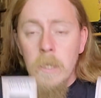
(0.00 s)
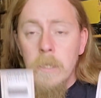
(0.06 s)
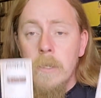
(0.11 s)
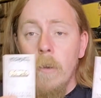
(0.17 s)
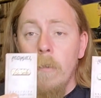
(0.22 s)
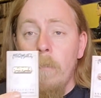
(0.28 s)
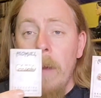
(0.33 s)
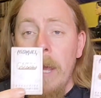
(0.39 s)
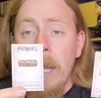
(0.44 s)

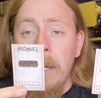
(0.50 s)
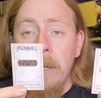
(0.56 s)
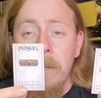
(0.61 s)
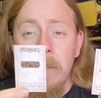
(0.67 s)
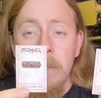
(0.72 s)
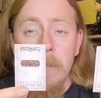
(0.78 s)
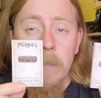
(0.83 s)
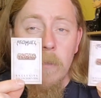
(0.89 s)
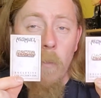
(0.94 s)
two
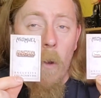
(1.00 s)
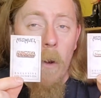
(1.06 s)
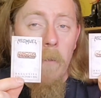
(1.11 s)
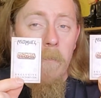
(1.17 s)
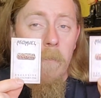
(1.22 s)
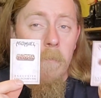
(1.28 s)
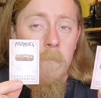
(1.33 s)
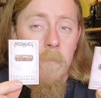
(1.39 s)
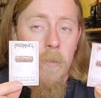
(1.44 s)
pins, one
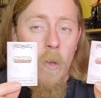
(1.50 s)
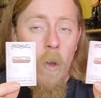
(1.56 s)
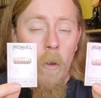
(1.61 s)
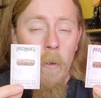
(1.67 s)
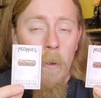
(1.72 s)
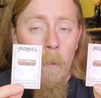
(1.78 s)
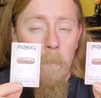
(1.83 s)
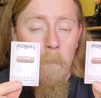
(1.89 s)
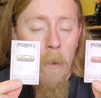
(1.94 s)
of them's
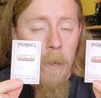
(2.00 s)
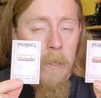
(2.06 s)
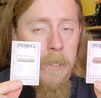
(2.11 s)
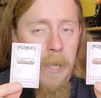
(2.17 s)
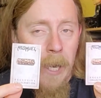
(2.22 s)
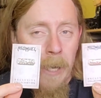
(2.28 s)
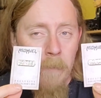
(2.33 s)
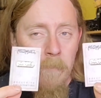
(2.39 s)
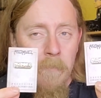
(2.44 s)
going on my
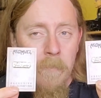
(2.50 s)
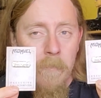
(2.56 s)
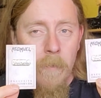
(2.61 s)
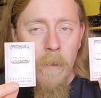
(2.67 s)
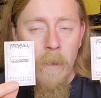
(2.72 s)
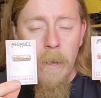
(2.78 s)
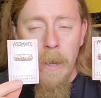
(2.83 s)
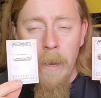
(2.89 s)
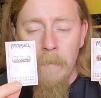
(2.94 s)
denim
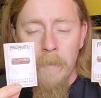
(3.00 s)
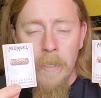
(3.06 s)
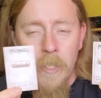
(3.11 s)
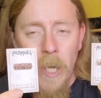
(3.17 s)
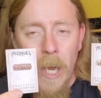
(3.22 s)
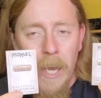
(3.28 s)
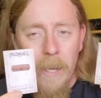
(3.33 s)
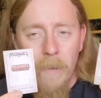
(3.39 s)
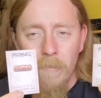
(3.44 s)
leather
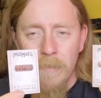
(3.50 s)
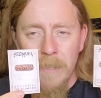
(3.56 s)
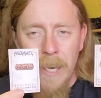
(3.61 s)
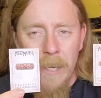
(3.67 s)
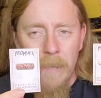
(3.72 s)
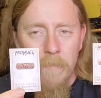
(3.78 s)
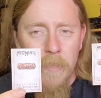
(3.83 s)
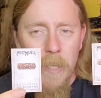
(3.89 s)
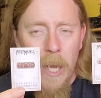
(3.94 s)
jacket or
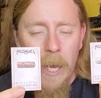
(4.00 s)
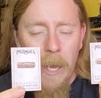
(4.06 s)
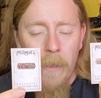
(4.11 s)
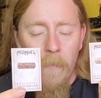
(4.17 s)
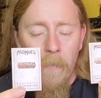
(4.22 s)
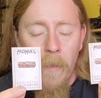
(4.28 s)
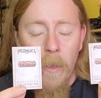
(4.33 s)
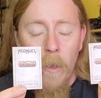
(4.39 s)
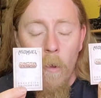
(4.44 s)
denim
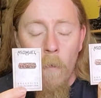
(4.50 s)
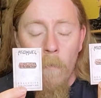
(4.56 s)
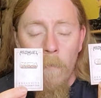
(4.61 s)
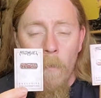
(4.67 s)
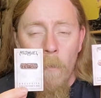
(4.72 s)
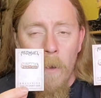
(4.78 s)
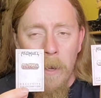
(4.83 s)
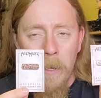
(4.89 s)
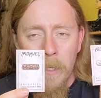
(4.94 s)
jacket. The
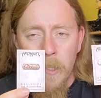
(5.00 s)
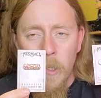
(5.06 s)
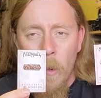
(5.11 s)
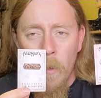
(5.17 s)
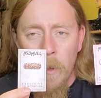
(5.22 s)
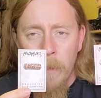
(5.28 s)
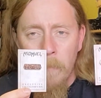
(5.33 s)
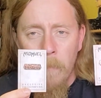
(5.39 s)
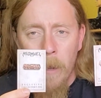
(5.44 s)
other one is
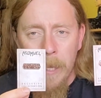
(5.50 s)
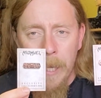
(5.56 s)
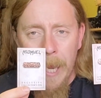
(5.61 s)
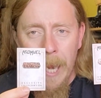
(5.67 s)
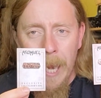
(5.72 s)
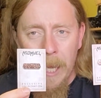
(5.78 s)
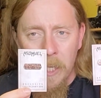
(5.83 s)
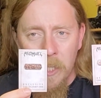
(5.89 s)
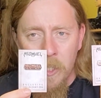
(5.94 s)
going in my
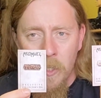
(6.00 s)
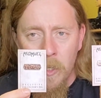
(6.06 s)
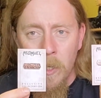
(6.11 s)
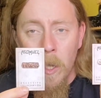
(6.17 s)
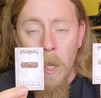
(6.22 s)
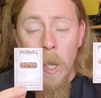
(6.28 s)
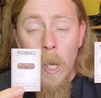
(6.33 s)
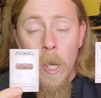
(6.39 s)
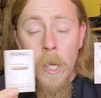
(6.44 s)
collection.
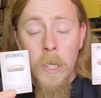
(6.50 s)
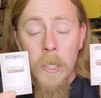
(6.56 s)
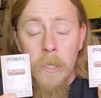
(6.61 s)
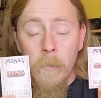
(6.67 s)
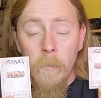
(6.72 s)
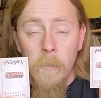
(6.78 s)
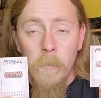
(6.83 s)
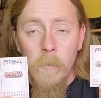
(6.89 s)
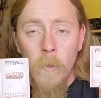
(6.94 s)

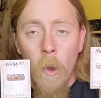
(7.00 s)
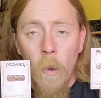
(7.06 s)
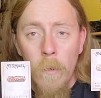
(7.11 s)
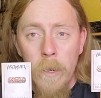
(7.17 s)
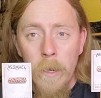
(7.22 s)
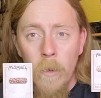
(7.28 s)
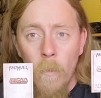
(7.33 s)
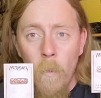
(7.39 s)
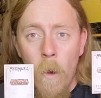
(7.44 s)
So it will go
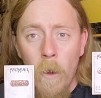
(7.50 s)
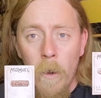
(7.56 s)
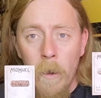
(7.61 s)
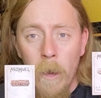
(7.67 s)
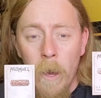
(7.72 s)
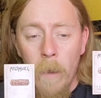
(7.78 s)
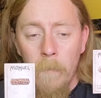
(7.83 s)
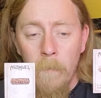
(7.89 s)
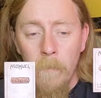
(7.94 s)
in the one
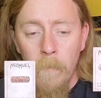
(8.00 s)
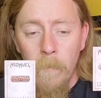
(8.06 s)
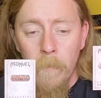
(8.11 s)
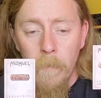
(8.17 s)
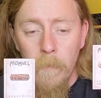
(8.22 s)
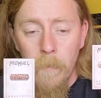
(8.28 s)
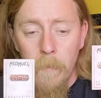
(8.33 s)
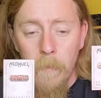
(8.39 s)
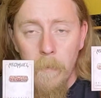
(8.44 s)

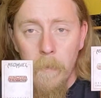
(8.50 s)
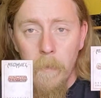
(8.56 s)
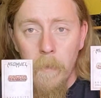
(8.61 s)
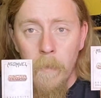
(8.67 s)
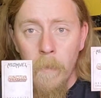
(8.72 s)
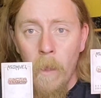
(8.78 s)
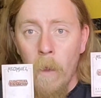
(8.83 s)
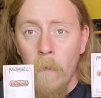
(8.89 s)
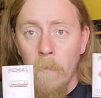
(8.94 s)
um,
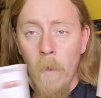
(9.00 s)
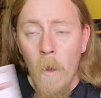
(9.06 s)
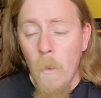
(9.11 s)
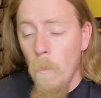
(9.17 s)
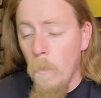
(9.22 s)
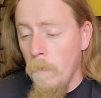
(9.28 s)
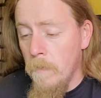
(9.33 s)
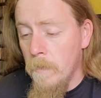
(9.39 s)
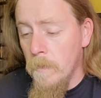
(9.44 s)
that I've
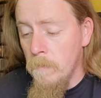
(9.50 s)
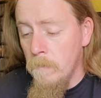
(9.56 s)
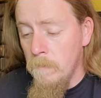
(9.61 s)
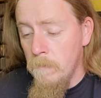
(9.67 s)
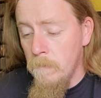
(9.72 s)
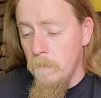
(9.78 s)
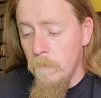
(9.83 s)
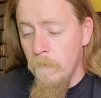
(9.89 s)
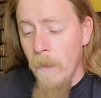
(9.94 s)
got with
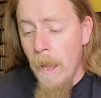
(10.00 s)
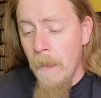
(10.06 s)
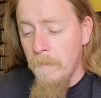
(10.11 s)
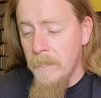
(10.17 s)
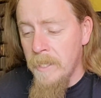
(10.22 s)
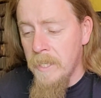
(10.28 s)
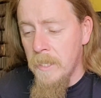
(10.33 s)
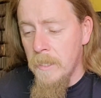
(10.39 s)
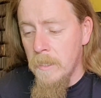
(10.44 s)
some
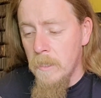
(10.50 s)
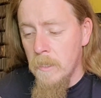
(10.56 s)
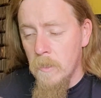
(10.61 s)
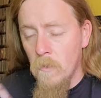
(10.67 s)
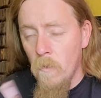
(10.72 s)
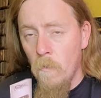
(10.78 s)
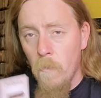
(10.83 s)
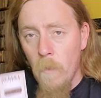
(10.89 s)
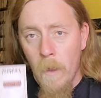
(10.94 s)
rarities and
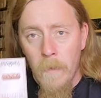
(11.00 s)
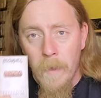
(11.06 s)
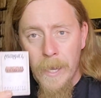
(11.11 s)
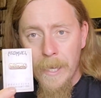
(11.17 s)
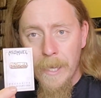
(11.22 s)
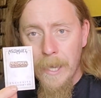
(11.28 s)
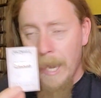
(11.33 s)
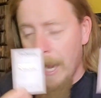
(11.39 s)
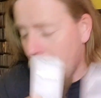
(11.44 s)
stuff where I
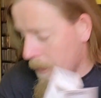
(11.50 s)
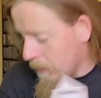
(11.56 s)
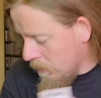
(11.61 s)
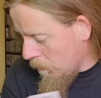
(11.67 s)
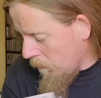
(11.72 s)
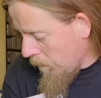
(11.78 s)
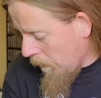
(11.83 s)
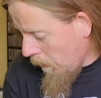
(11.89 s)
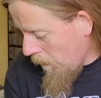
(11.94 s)
collect
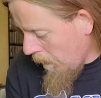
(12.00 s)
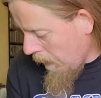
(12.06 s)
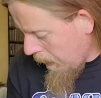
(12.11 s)
stuff like